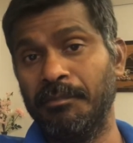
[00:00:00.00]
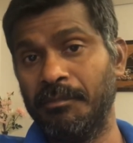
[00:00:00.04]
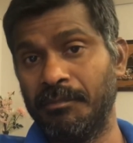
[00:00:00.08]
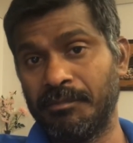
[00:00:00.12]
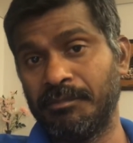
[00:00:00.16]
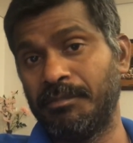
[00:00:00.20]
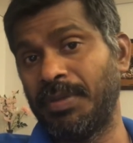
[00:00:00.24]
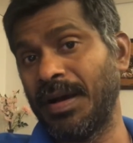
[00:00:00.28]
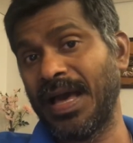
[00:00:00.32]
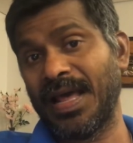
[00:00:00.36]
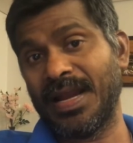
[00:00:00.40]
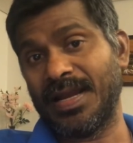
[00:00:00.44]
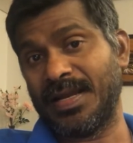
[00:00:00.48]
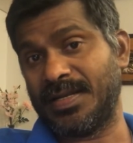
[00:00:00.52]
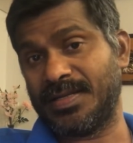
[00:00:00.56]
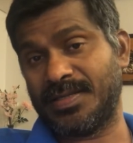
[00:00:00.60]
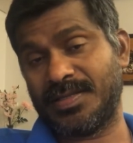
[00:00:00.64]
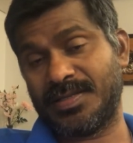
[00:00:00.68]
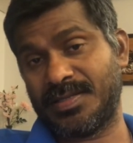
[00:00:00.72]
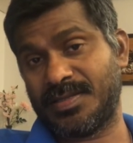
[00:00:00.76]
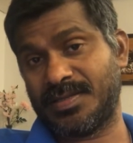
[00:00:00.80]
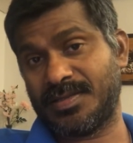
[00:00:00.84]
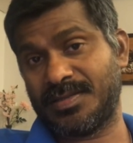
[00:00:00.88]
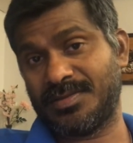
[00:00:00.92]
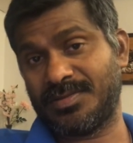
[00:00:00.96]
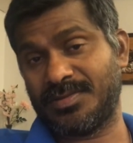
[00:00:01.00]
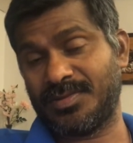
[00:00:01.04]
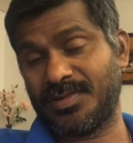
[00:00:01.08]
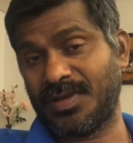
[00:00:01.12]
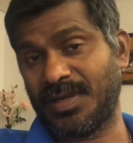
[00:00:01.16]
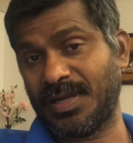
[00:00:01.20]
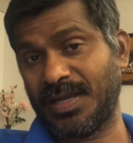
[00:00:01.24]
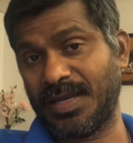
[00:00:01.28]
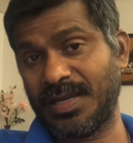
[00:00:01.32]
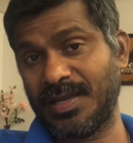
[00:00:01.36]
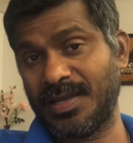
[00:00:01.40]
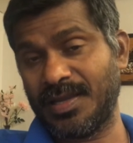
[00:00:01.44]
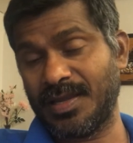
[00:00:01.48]
balance
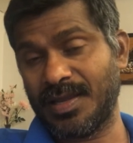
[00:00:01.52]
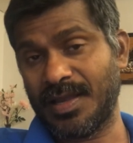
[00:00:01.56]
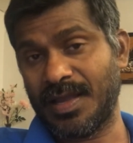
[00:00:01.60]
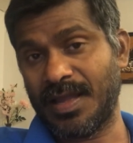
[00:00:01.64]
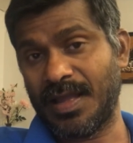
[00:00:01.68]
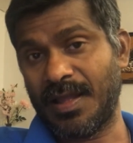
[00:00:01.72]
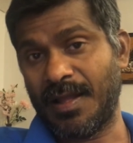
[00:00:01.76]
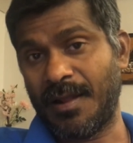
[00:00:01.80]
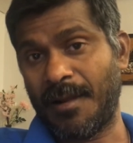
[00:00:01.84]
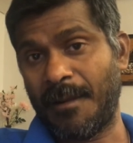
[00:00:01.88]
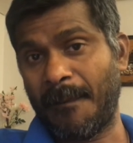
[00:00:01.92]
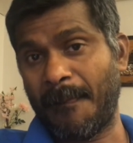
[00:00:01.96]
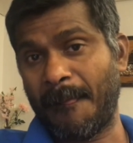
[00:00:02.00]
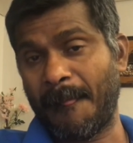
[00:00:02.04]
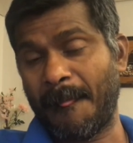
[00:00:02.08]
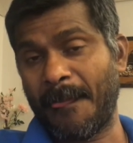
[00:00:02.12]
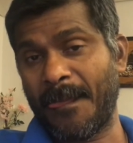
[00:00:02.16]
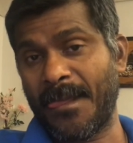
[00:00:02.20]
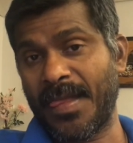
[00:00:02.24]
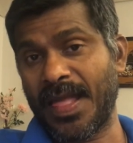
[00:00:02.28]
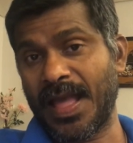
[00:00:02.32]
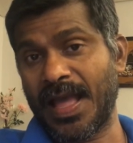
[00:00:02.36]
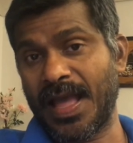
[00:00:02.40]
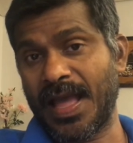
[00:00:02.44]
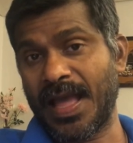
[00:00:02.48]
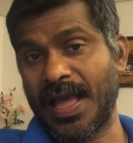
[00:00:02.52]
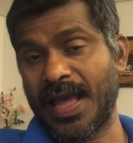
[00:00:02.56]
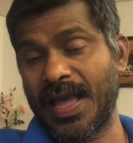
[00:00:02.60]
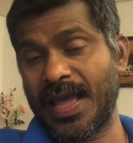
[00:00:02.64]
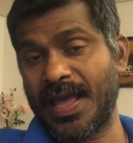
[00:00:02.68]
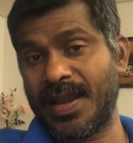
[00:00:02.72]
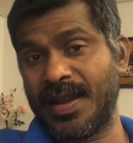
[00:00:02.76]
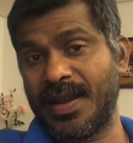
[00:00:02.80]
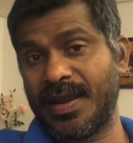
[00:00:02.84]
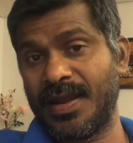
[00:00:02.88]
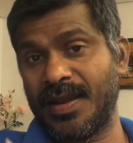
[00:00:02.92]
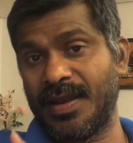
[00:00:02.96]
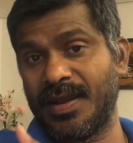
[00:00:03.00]
okay
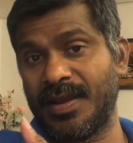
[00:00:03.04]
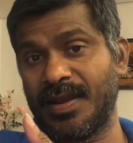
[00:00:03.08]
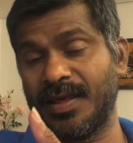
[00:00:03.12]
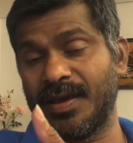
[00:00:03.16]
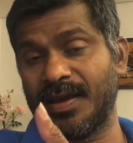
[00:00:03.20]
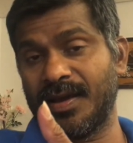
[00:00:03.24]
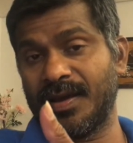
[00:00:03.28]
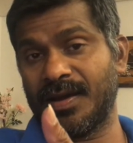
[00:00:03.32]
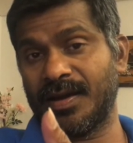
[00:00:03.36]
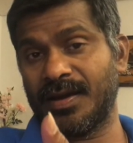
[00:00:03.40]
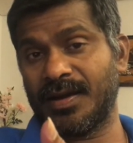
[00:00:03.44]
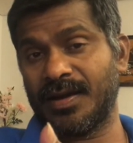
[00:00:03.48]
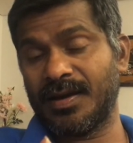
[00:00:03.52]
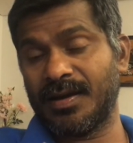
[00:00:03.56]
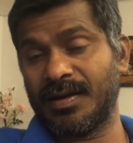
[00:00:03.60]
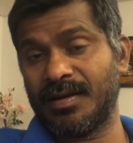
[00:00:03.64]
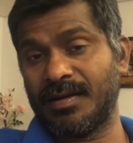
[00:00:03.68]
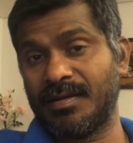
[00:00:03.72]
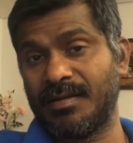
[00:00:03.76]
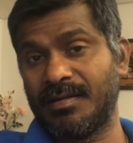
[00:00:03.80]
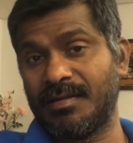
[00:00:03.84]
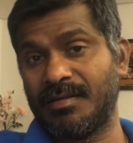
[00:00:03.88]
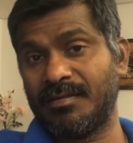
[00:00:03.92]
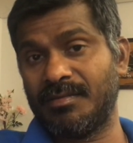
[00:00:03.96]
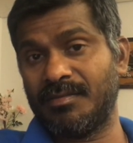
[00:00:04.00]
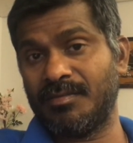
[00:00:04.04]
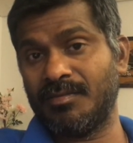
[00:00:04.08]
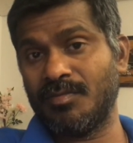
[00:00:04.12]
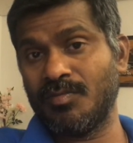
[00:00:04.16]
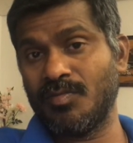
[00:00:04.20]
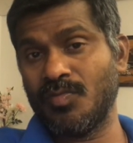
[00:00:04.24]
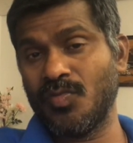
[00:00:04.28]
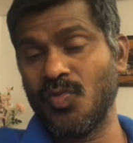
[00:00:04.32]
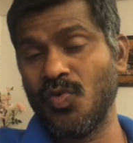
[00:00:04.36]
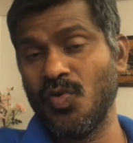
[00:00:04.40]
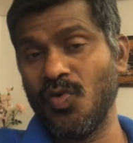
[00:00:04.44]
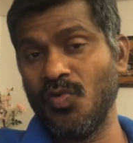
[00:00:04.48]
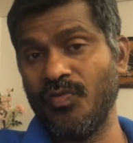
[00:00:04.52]
and uh,
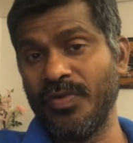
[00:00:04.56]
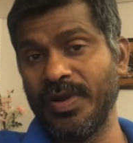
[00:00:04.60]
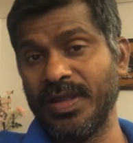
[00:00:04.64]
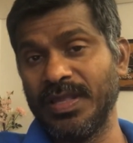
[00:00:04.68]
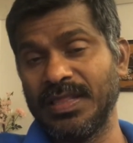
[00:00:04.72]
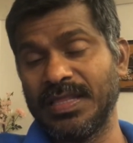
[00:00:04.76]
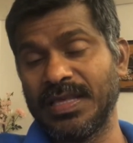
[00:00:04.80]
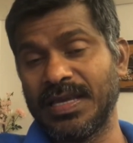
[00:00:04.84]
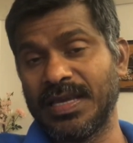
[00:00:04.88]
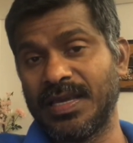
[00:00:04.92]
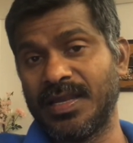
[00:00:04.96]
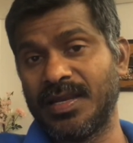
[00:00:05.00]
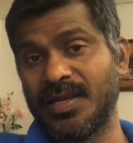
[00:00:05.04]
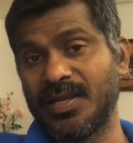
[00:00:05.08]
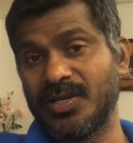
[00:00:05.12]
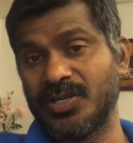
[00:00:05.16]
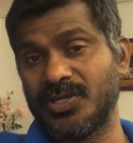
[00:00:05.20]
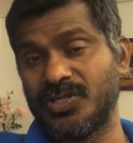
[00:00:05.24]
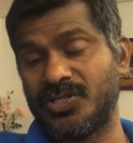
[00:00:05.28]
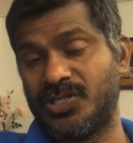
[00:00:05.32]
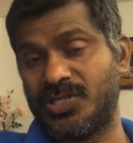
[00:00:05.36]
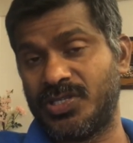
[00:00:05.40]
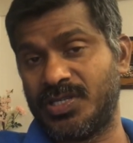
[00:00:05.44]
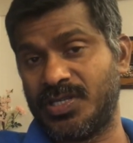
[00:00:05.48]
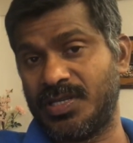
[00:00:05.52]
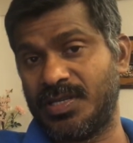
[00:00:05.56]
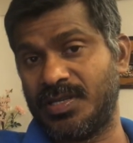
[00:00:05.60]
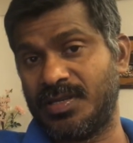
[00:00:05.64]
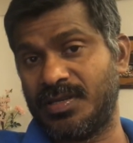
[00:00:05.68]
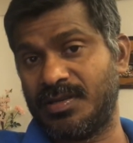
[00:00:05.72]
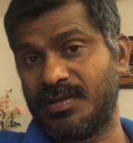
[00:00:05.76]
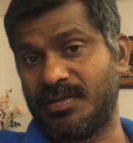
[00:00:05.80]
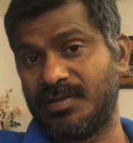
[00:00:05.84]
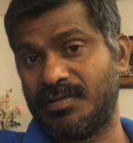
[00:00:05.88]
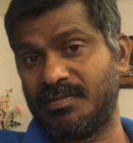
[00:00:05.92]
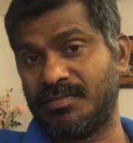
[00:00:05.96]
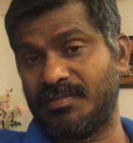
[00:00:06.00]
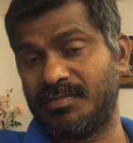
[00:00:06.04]
moving the energy
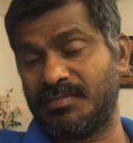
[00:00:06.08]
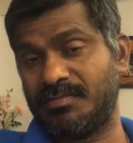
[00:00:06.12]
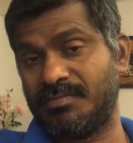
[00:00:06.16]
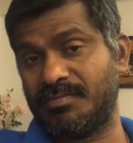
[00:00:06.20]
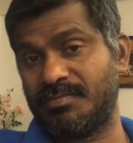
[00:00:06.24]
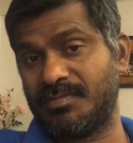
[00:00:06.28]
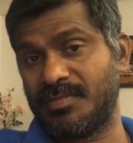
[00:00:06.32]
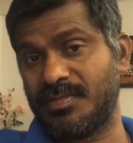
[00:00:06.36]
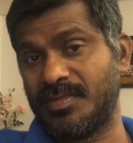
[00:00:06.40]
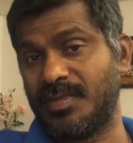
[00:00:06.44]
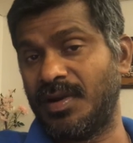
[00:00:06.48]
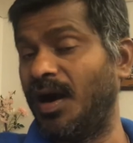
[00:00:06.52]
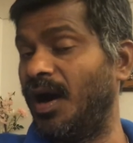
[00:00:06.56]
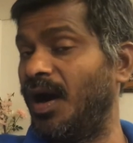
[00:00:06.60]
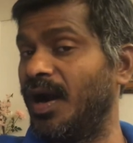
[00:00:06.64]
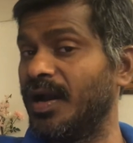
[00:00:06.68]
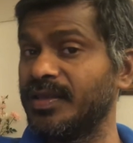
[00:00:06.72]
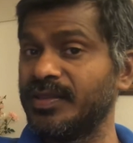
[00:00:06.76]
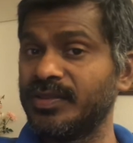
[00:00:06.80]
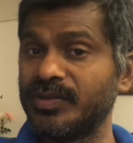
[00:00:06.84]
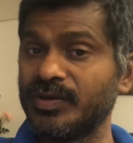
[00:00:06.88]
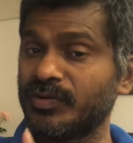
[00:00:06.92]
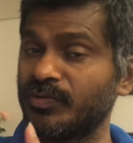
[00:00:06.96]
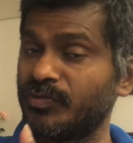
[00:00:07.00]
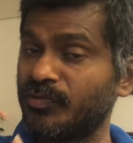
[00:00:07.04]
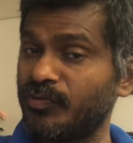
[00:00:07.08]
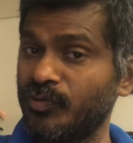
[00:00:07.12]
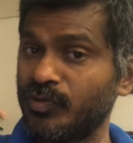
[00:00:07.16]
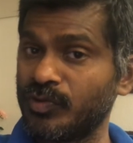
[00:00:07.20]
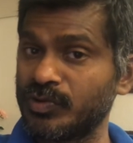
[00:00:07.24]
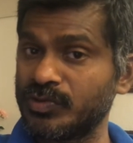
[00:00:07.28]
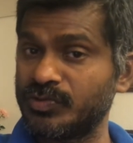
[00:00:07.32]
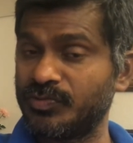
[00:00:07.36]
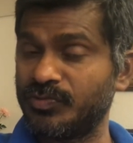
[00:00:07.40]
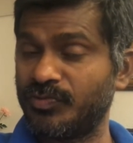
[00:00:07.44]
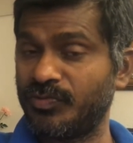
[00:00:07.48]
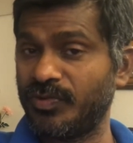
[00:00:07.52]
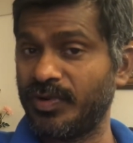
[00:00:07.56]
either
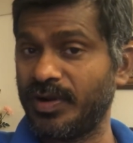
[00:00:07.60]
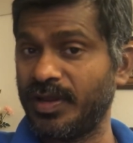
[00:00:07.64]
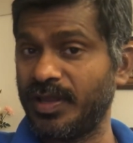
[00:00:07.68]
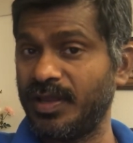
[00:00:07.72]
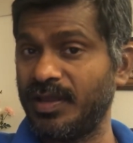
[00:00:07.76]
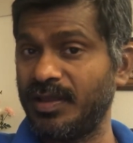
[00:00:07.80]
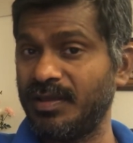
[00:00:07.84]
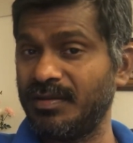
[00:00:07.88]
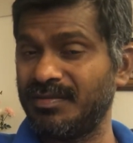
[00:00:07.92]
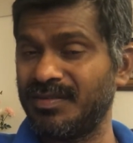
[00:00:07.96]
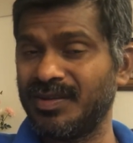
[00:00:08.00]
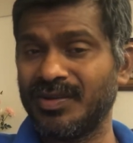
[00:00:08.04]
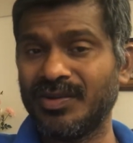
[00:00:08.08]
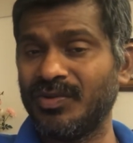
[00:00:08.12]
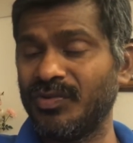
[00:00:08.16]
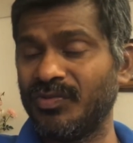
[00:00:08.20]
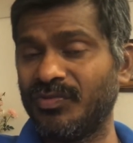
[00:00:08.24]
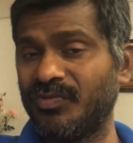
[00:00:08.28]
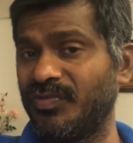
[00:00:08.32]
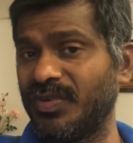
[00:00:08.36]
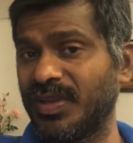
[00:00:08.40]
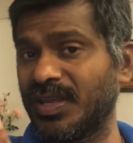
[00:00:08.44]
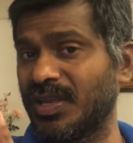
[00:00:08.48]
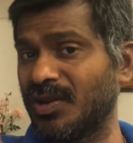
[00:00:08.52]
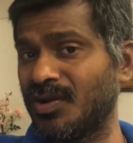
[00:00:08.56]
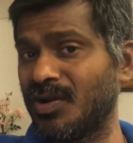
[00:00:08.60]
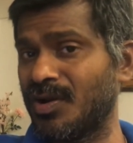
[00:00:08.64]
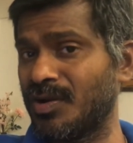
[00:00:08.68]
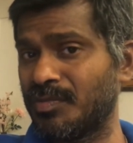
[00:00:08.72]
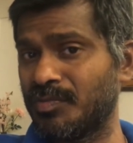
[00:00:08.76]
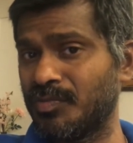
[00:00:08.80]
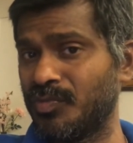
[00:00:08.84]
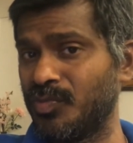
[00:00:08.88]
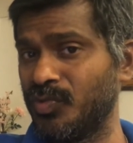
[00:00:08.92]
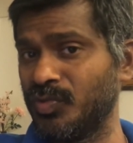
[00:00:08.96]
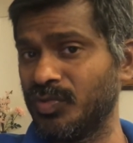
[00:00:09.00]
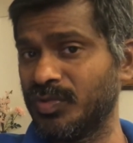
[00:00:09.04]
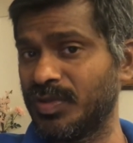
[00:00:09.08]
forcefully we cannot
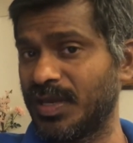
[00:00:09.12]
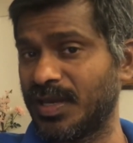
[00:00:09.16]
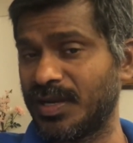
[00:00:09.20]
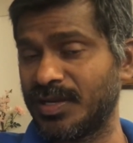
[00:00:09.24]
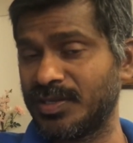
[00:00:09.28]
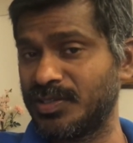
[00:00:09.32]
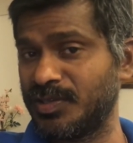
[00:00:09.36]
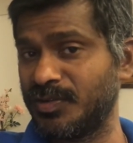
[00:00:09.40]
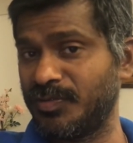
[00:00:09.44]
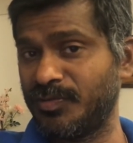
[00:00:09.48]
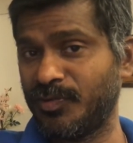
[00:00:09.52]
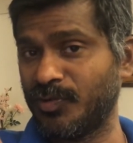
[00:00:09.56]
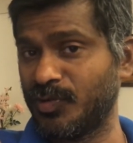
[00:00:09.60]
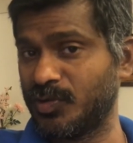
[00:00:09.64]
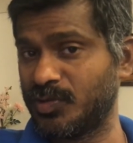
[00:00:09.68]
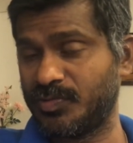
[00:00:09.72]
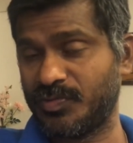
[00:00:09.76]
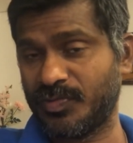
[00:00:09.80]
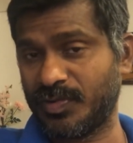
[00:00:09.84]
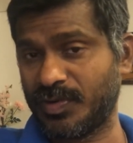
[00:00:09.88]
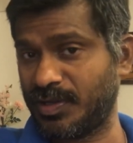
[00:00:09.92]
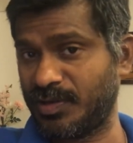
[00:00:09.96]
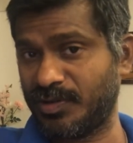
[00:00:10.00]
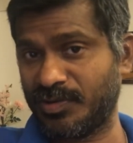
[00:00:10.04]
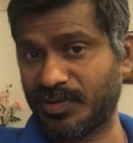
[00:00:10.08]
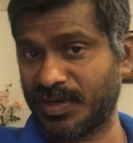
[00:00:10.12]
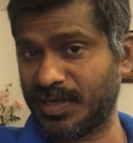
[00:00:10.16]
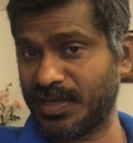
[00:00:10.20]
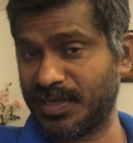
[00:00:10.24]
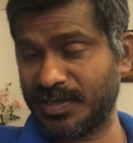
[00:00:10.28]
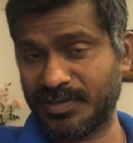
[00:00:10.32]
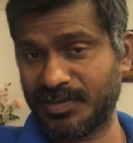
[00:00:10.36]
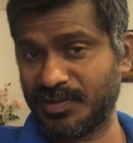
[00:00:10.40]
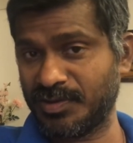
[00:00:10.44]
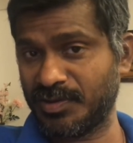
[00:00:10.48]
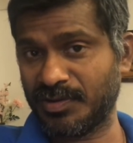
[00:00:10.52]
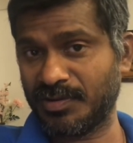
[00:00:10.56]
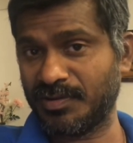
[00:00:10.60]
move the energy forcefully okay
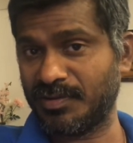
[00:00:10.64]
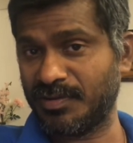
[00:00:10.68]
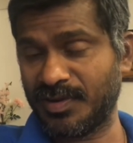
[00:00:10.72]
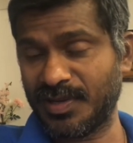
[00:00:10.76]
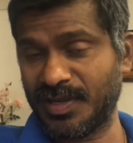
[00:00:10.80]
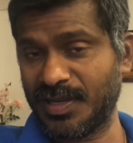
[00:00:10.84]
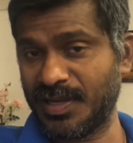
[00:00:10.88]
so